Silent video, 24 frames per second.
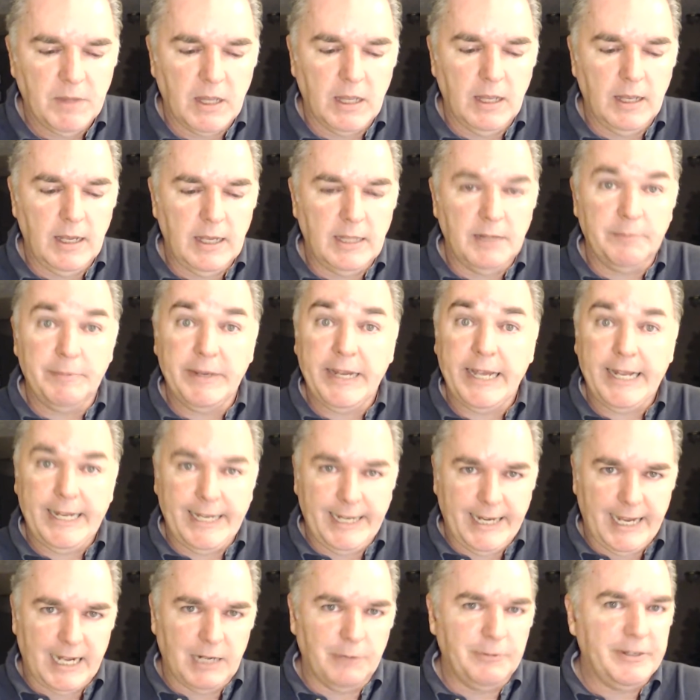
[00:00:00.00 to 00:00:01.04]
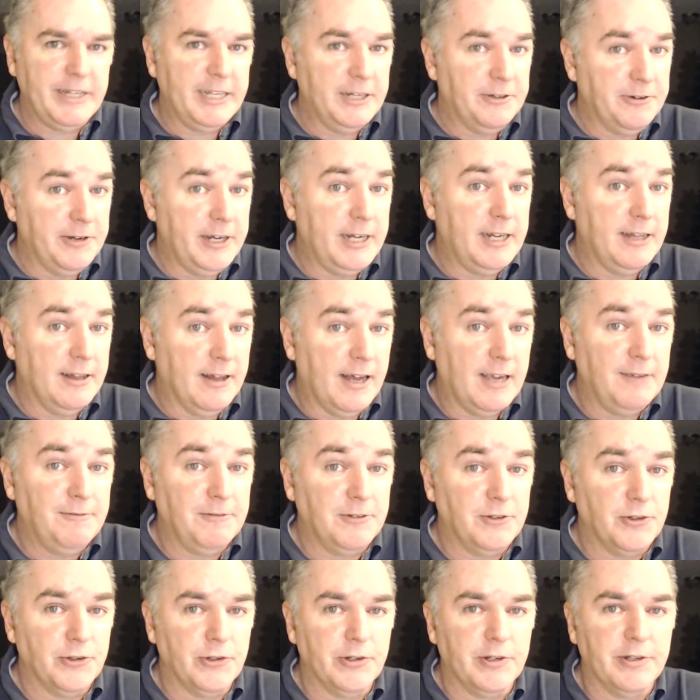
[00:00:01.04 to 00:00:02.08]
in the beginning, kind of when they created life
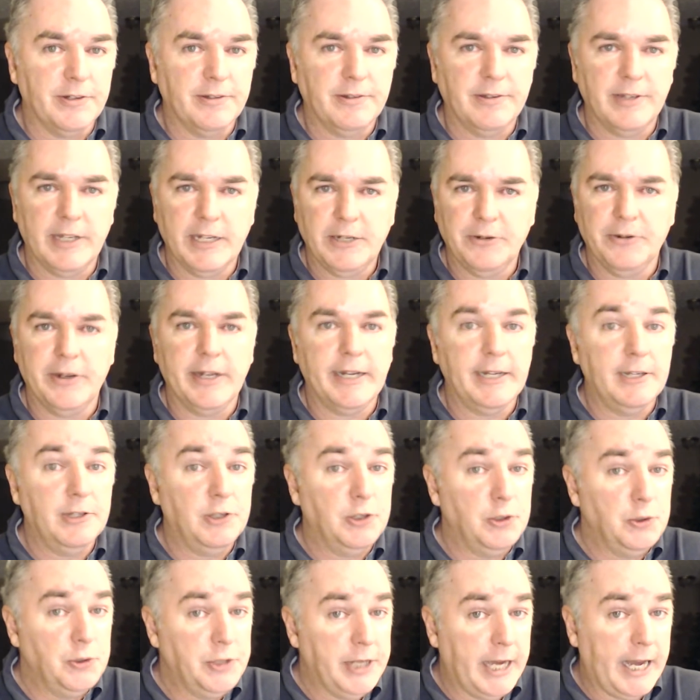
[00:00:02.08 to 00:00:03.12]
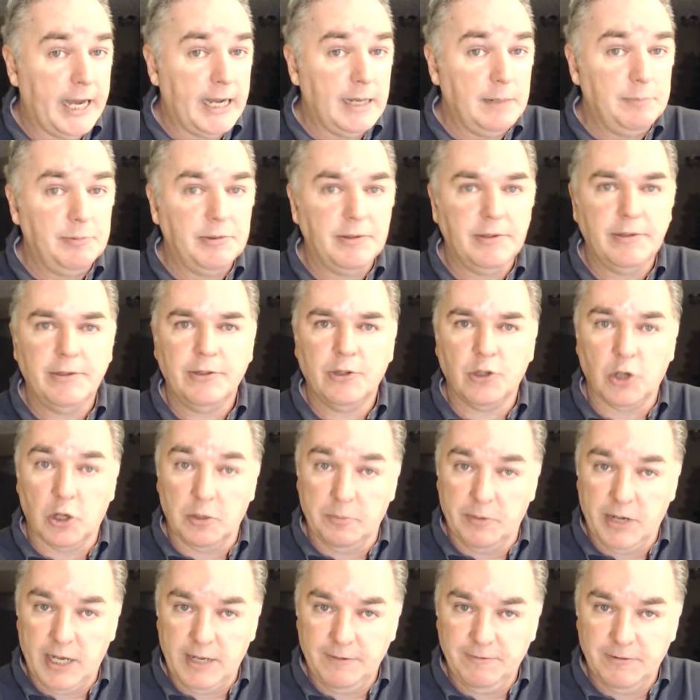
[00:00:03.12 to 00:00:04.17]
insurance, they created 2 types,
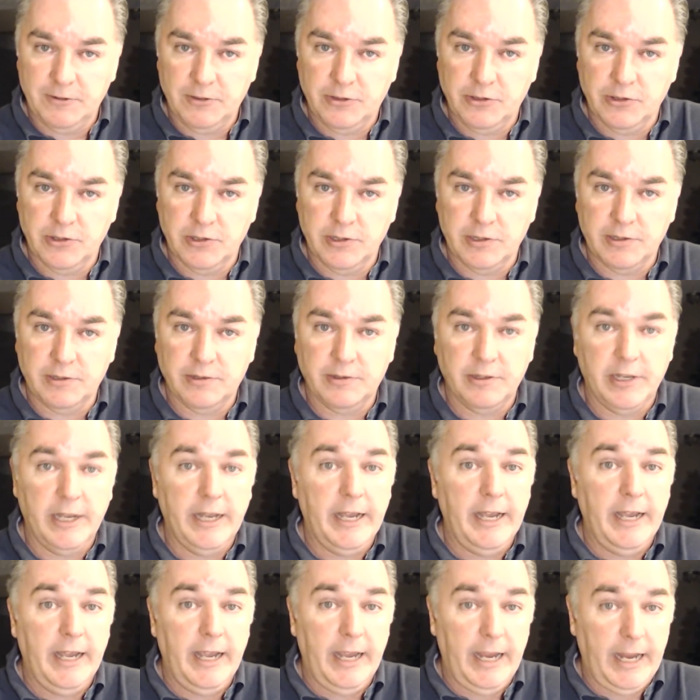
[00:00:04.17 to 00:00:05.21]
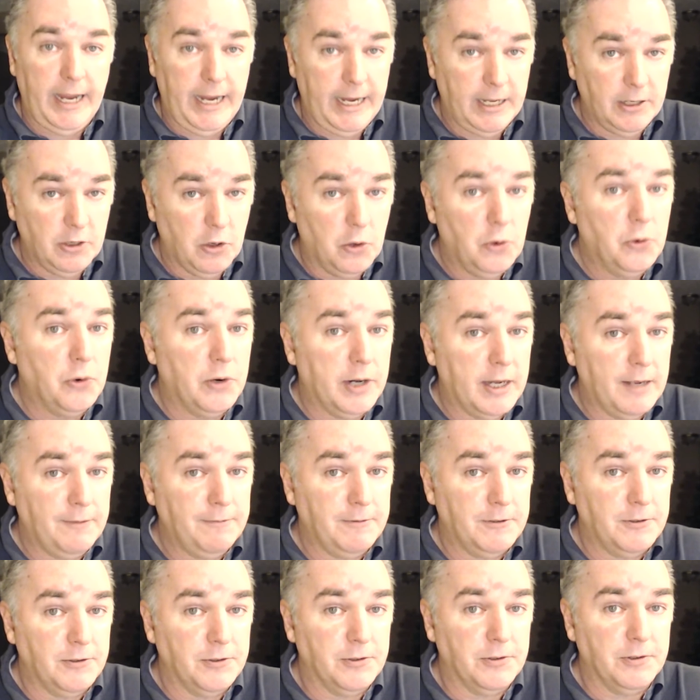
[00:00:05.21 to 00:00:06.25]
term life insurance and whole
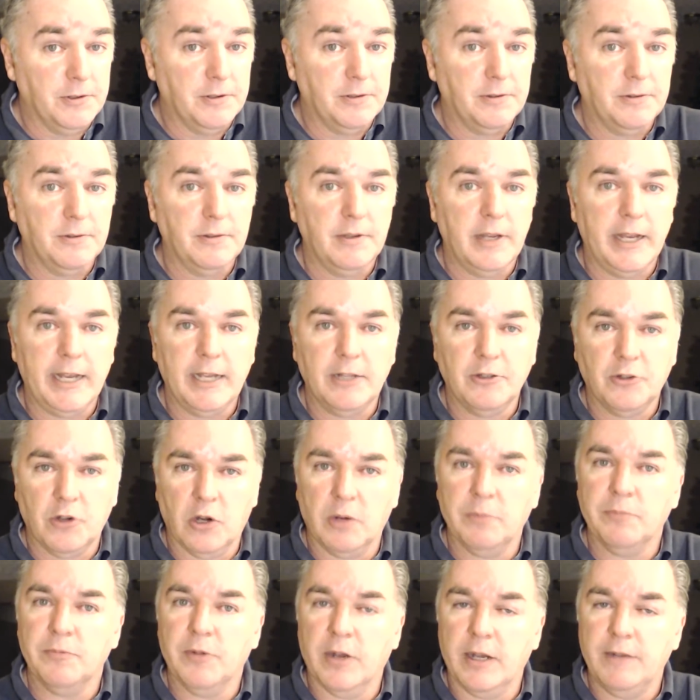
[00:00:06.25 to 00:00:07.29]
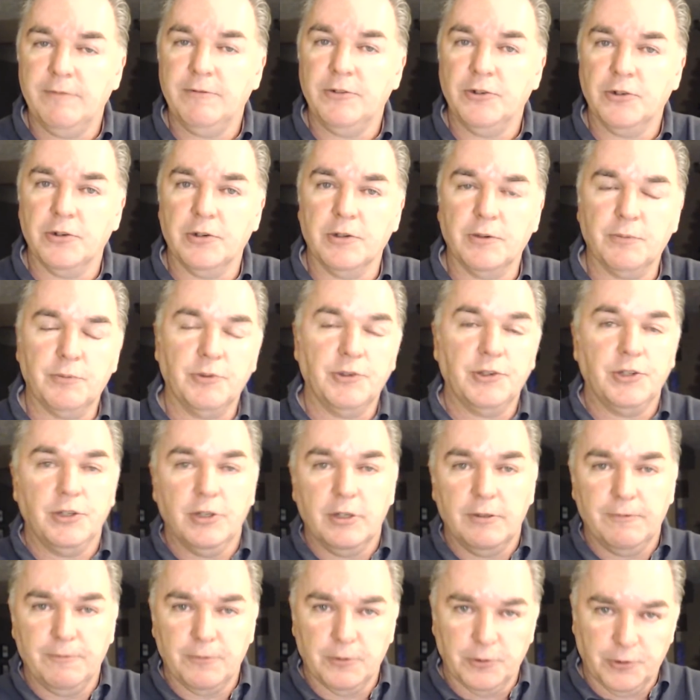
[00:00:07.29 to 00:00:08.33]
life insurance. And term life insurance was
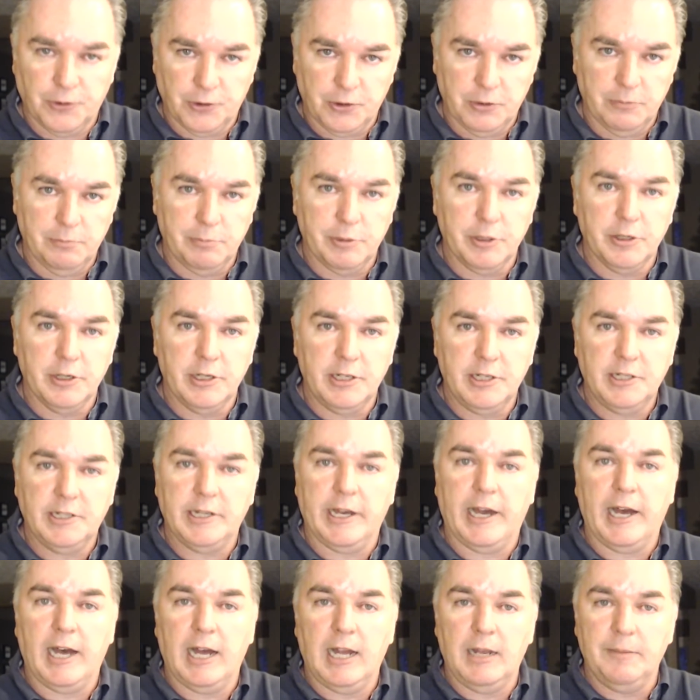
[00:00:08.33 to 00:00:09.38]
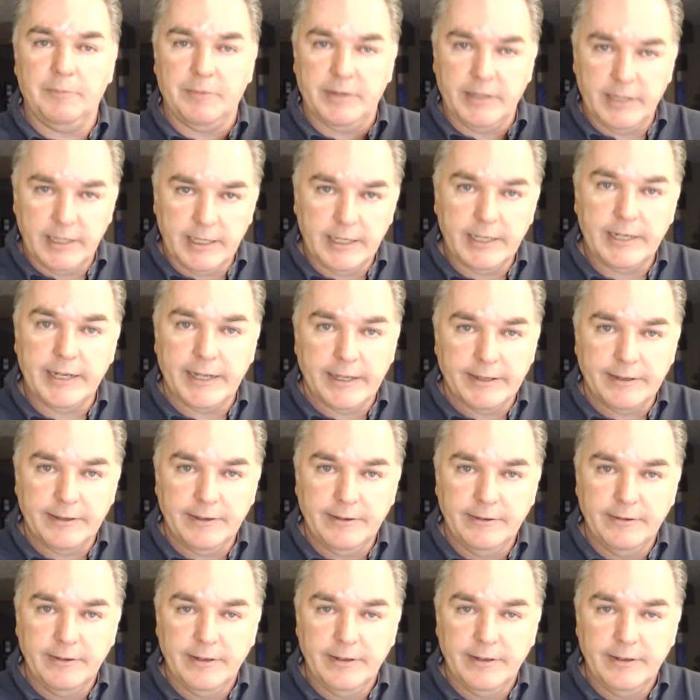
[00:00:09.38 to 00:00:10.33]
good for a certain period of time, and then it ended.